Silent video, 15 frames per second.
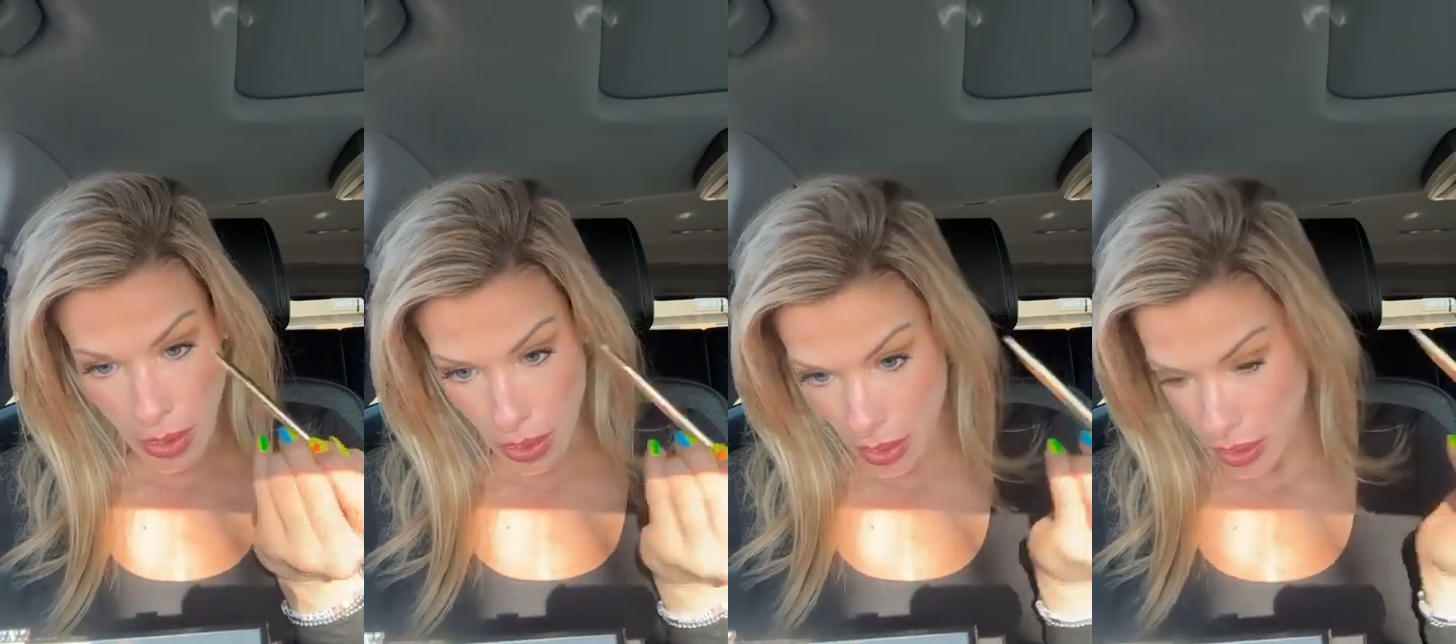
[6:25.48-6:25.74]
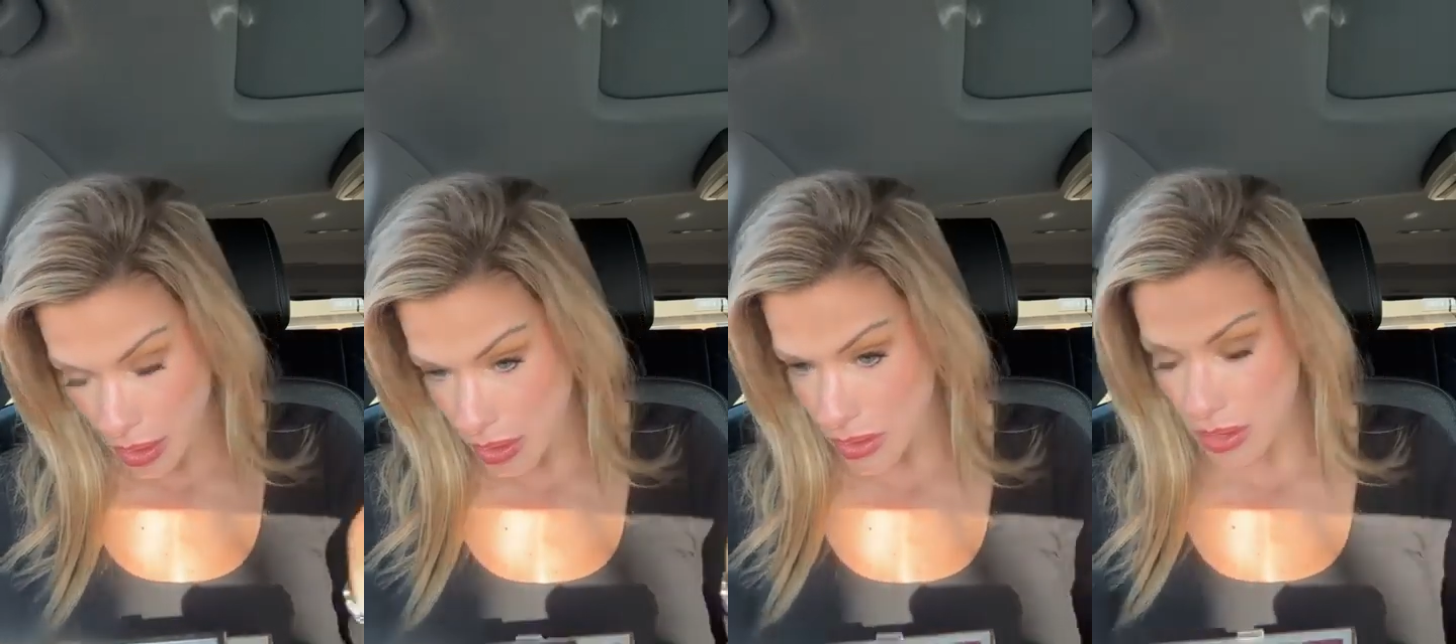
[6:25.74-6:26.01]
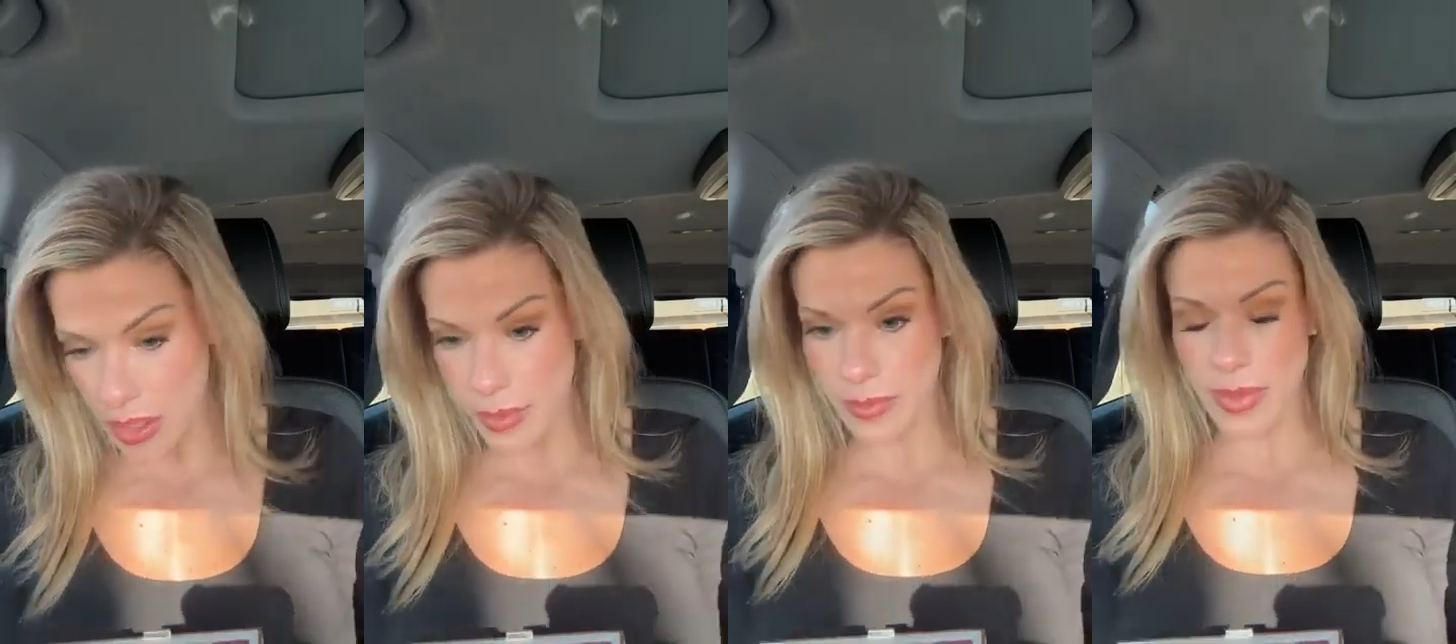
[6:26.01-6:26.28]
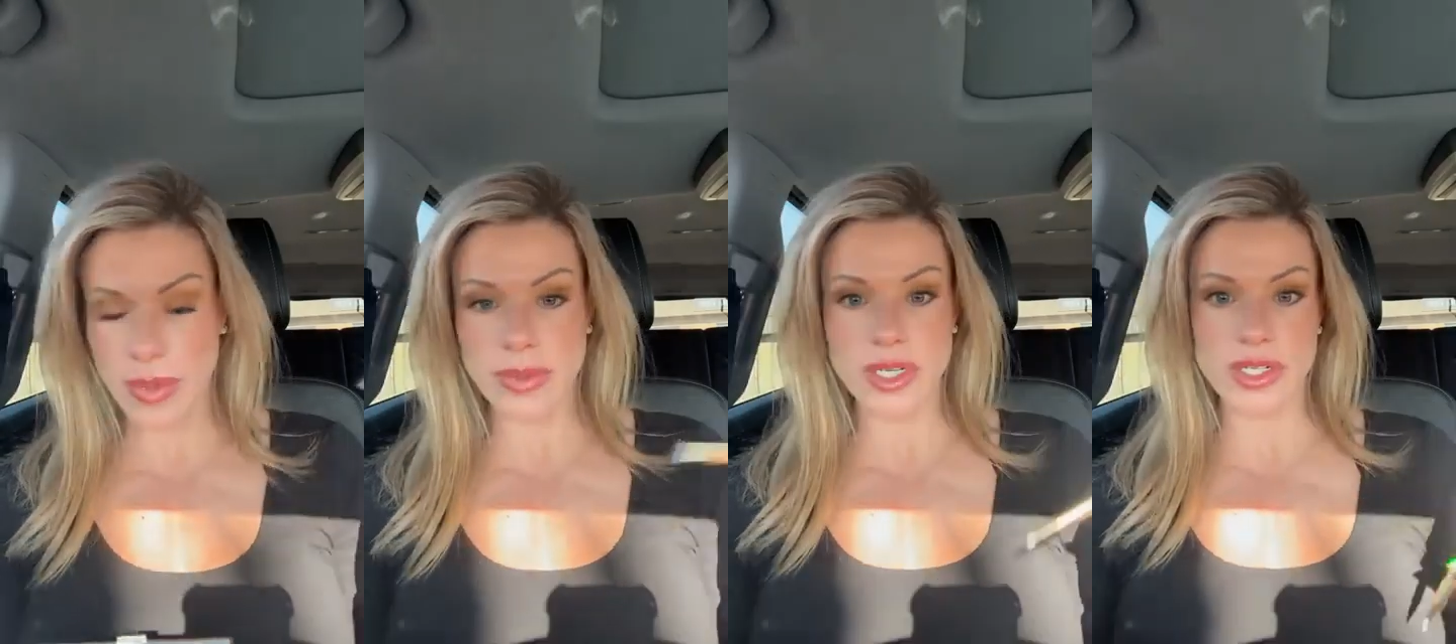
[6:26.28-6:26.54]
And I
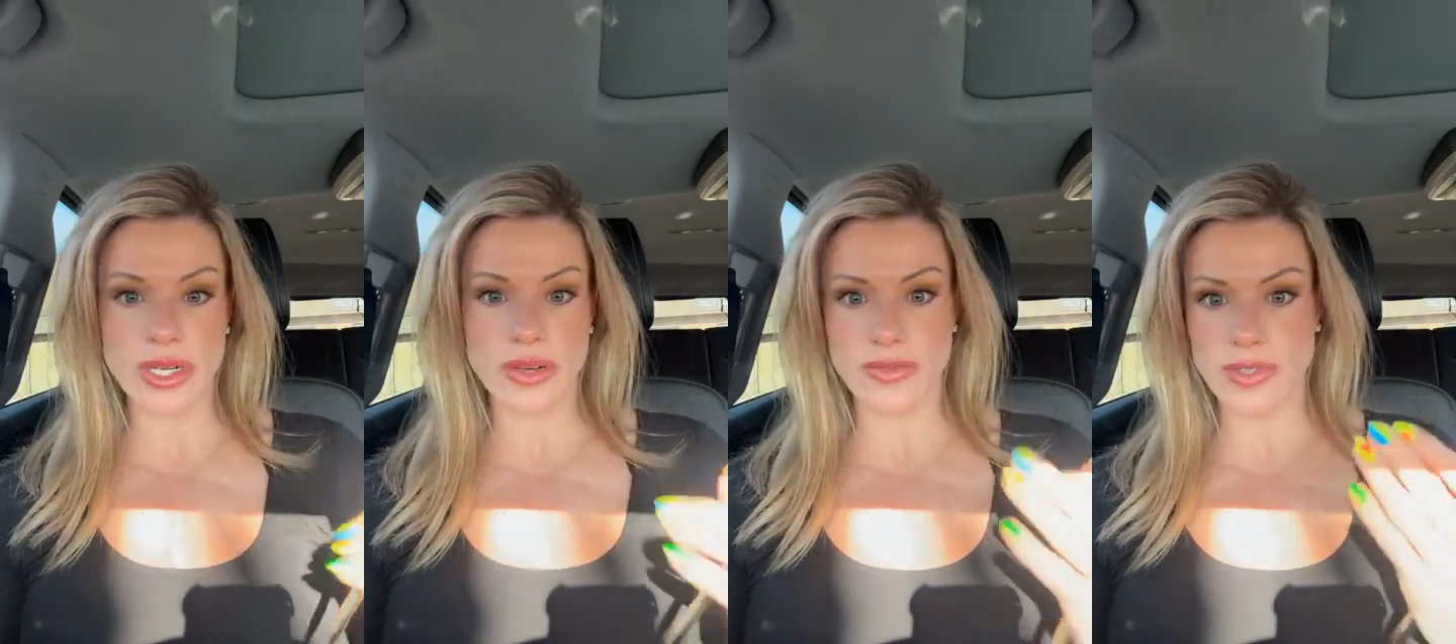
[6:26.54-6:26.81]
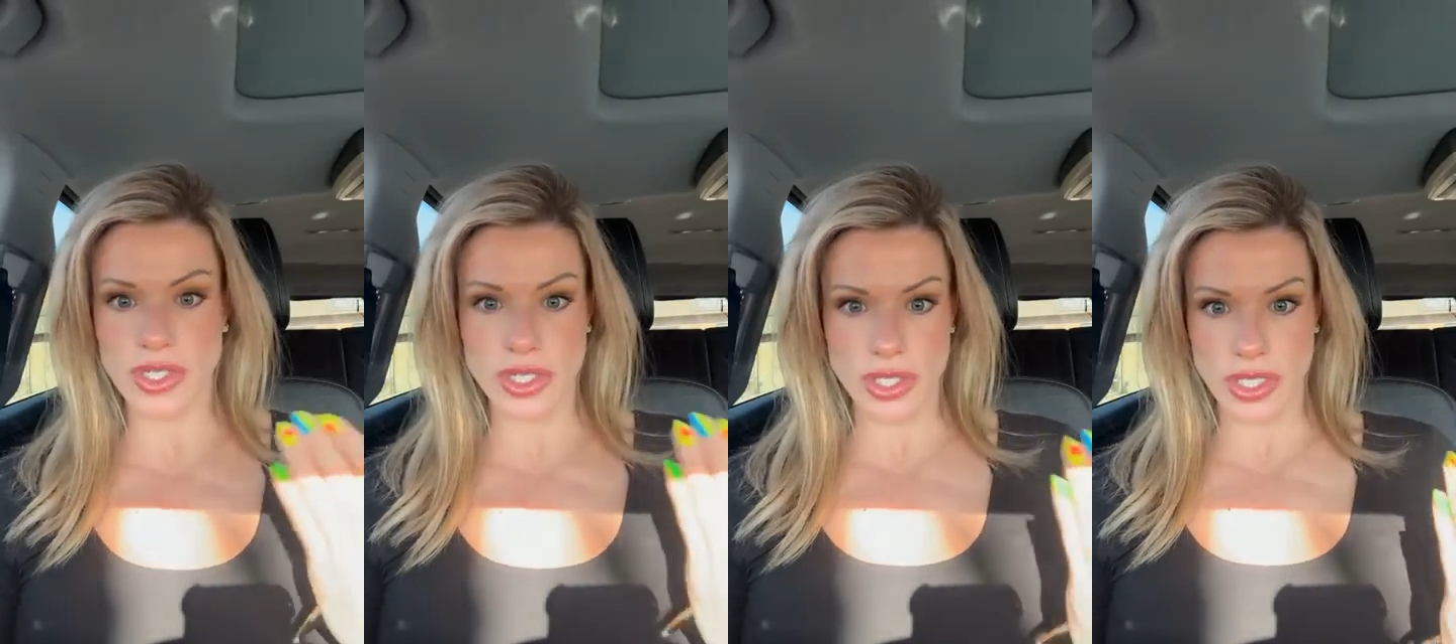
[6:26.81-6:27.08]
maybe should have